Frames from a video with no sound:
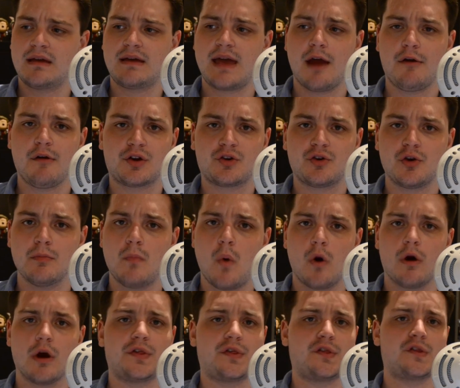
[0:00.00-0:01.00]
character
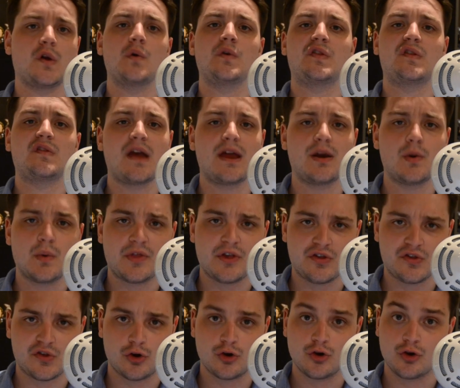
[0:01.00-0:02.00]
more associated with
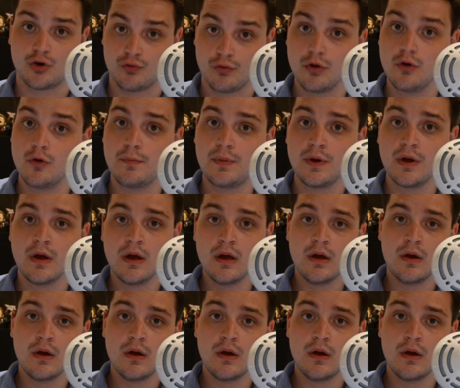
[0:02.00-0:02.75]
a certain group